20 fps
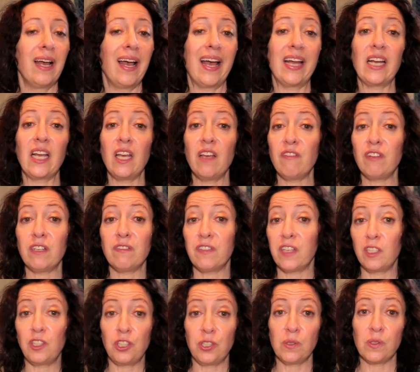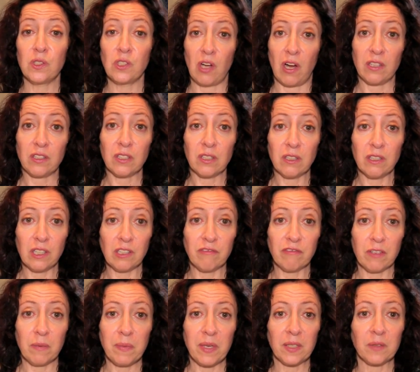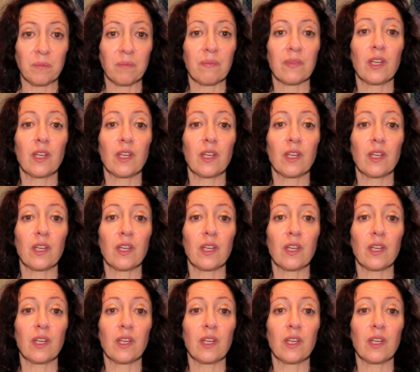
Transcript: And even if they choose not to learn from it,